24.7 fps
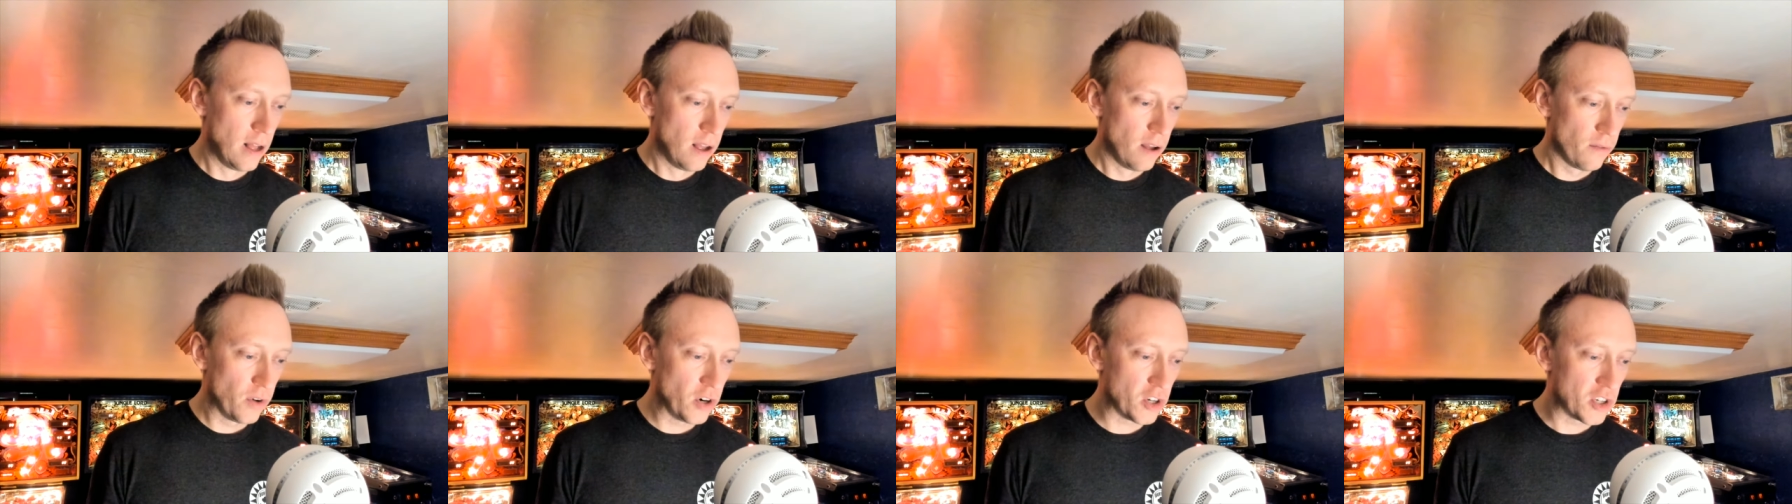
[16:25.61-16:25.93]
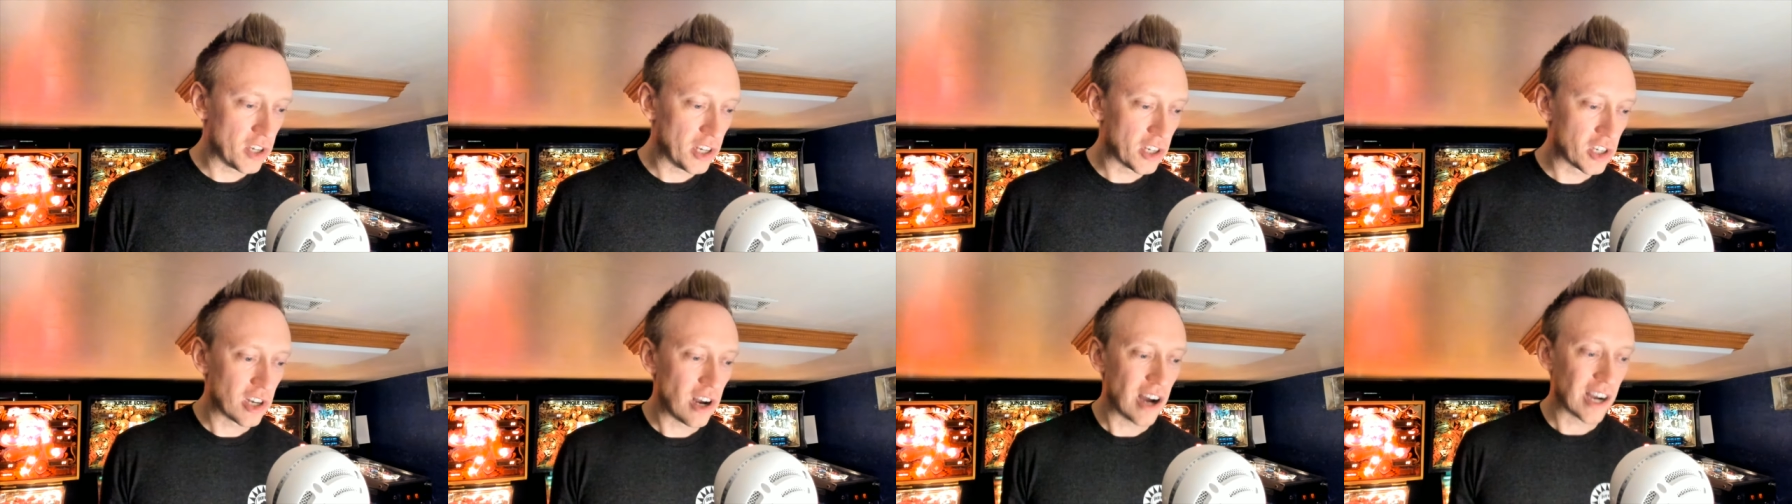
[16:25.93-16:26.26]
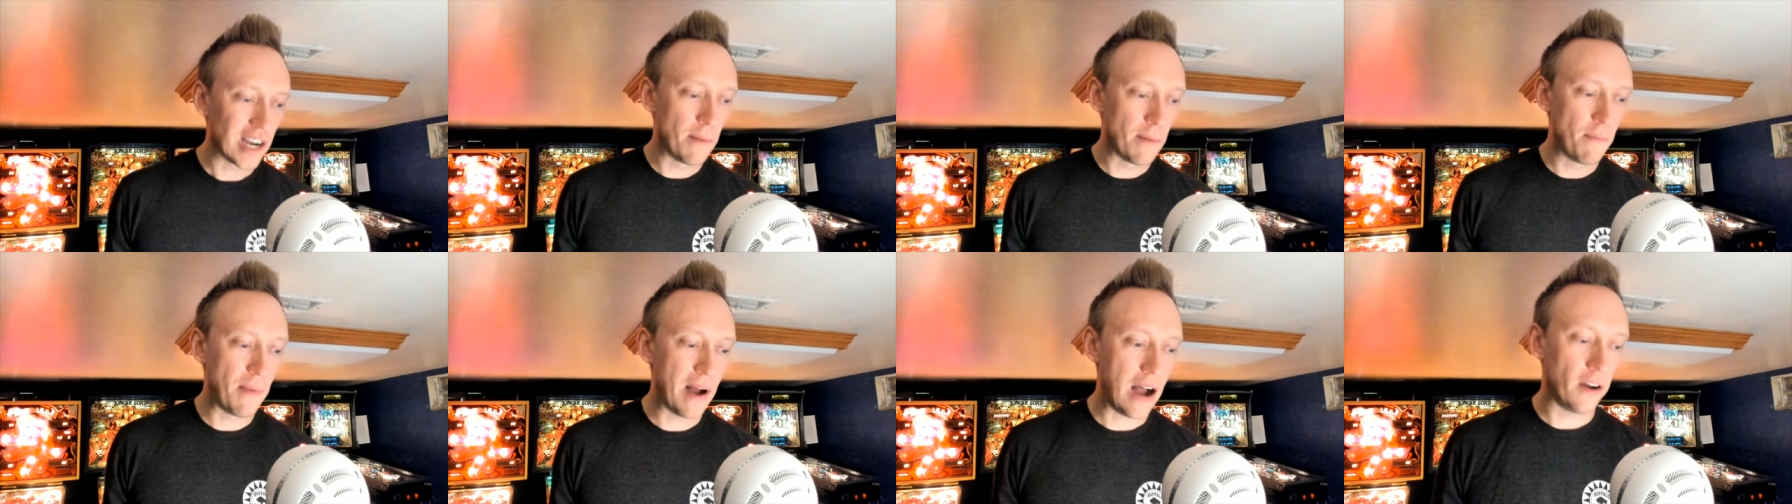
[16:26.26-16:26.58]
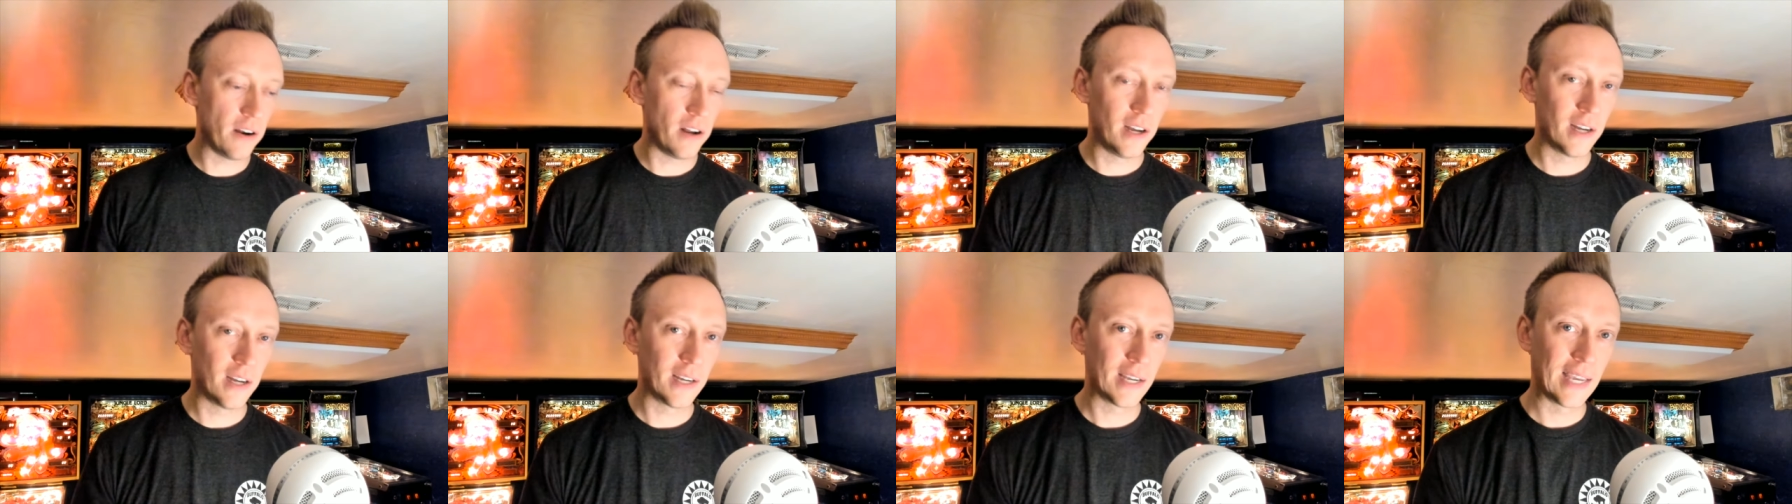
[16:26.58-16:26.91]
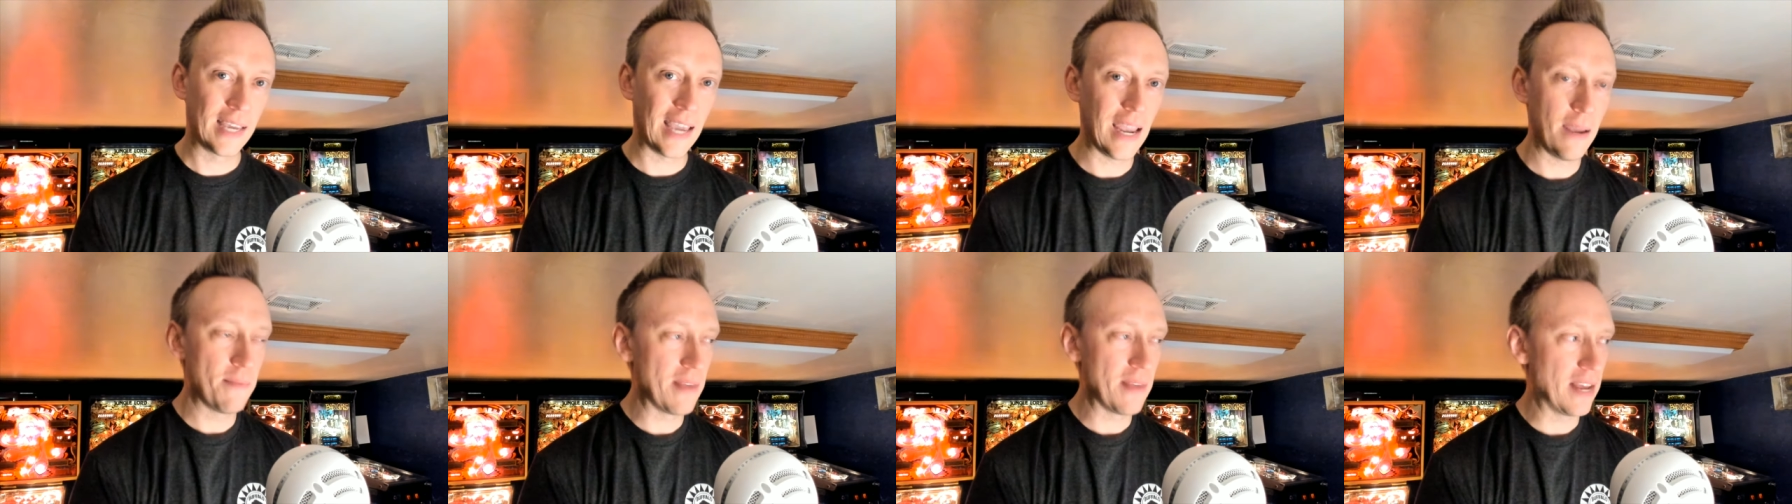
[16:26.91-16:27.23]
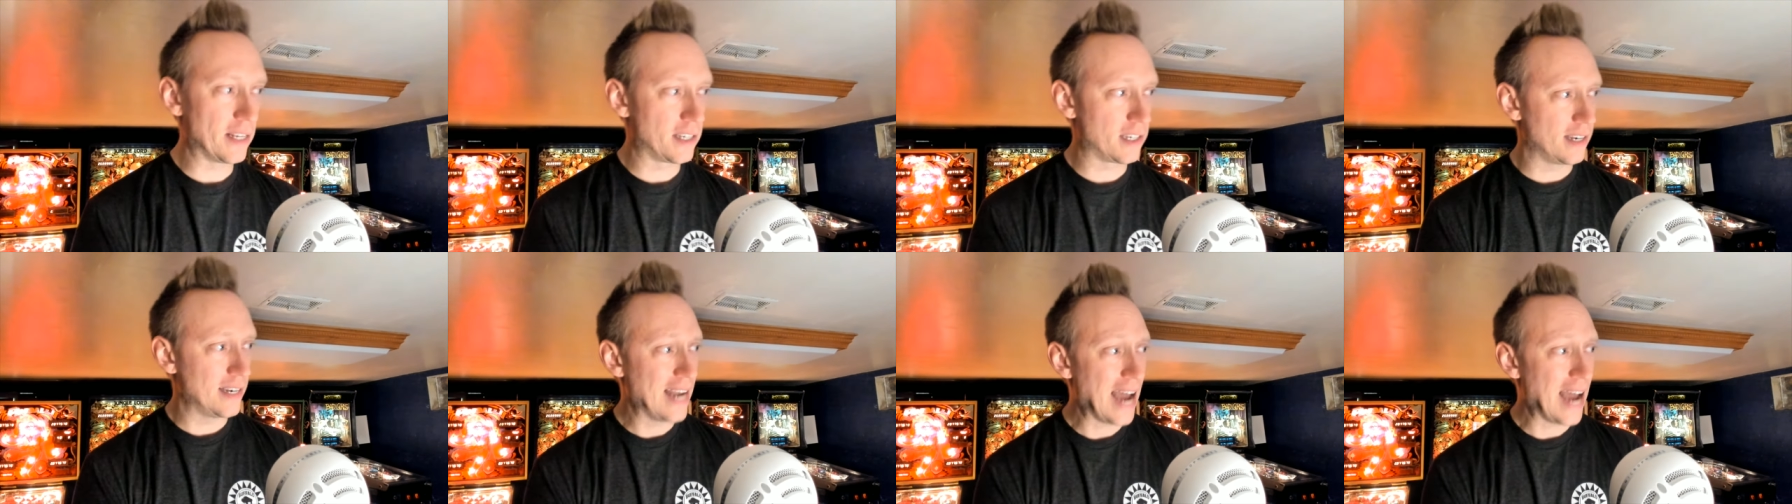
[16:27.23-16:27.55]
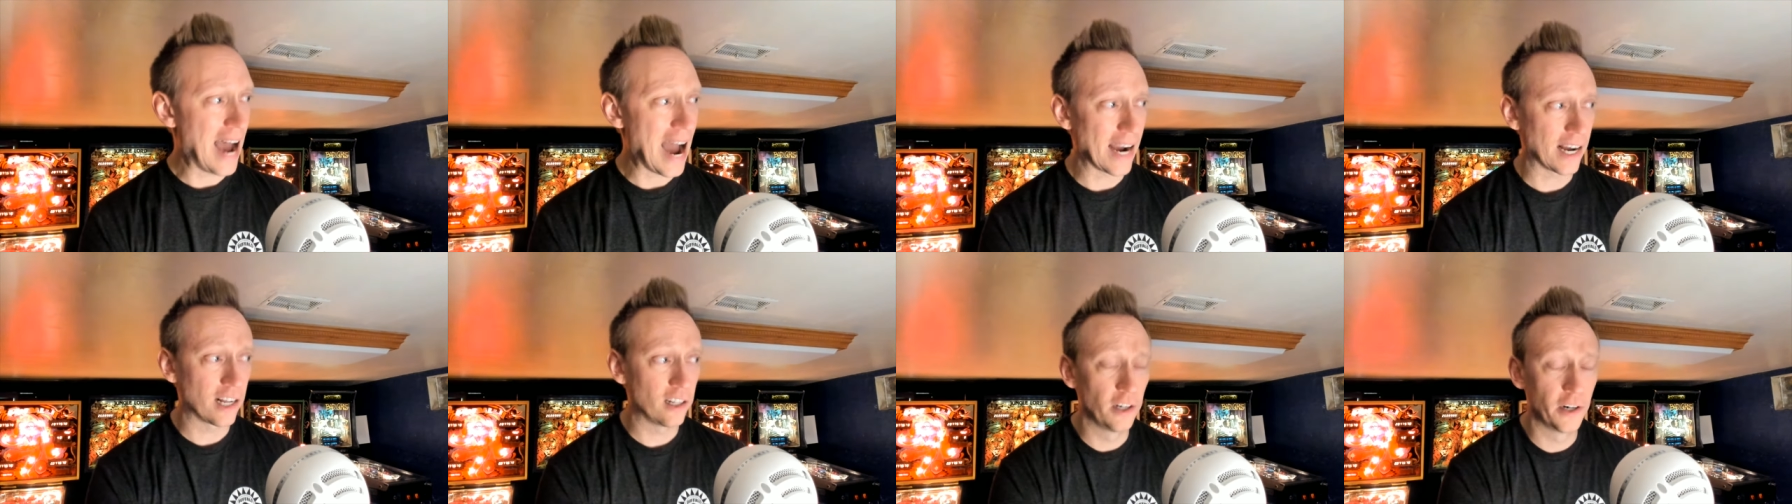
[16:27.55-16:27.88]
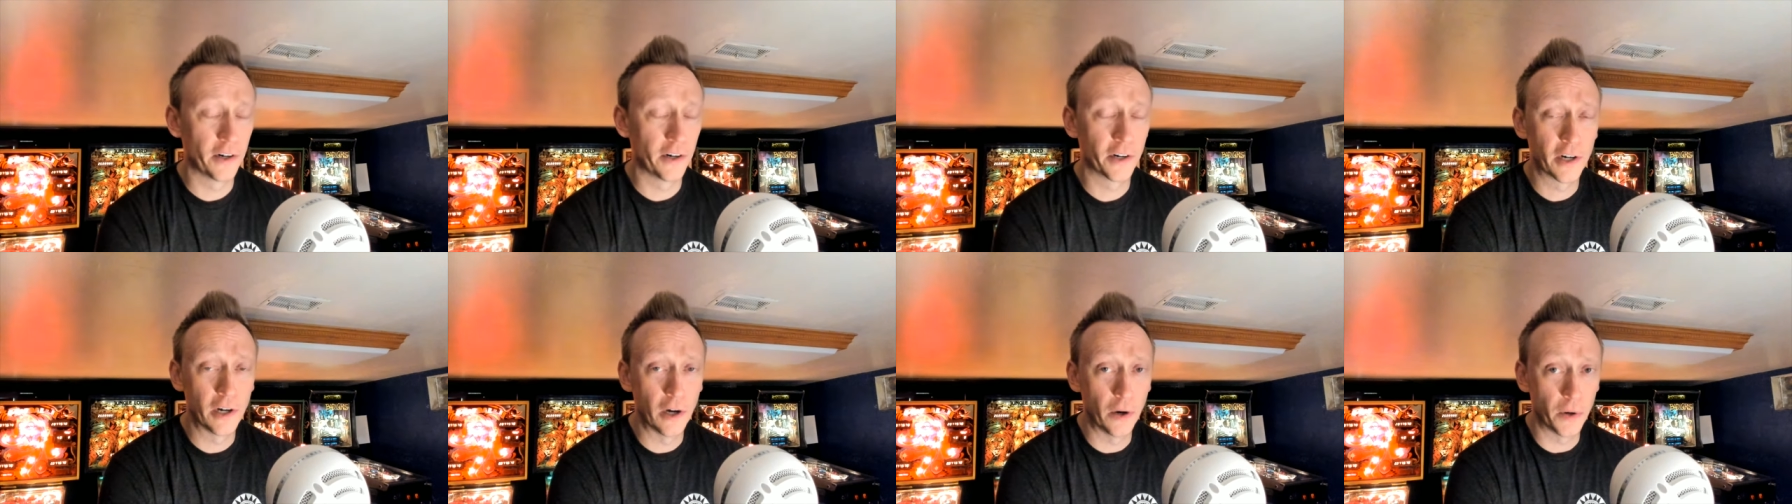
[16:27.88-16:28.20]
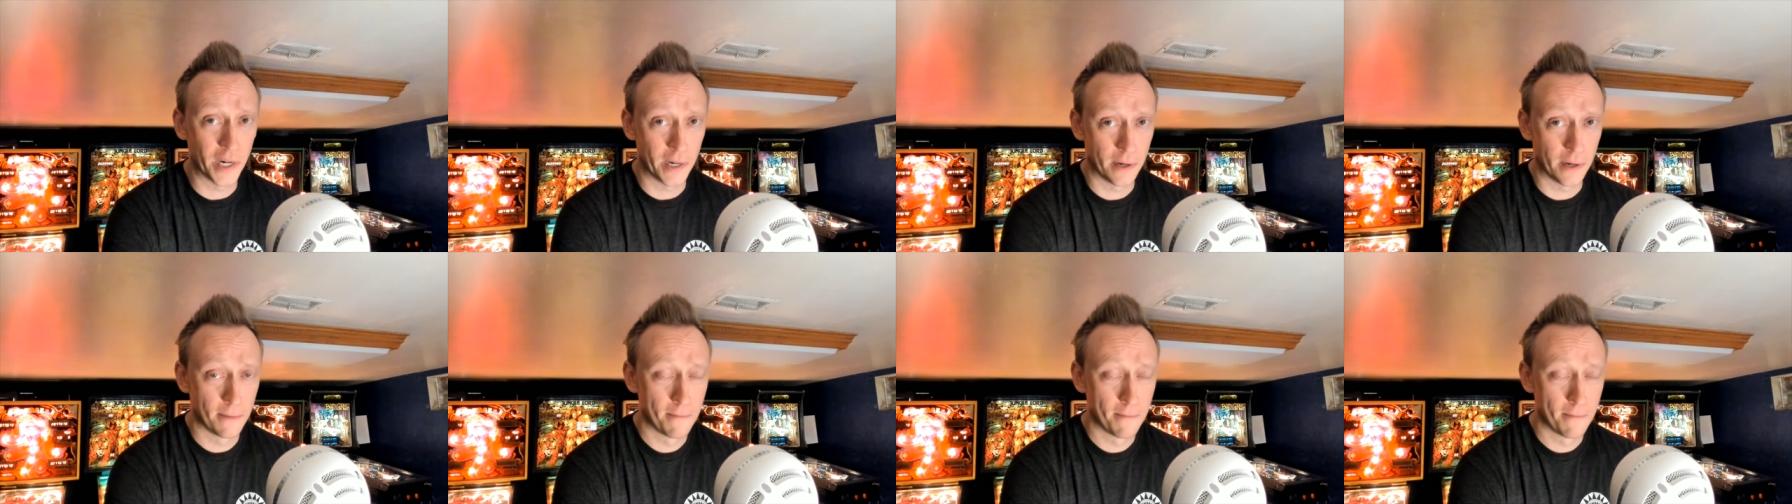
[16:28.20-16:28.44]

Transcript: First, let's talk about a game that's not clear-coated.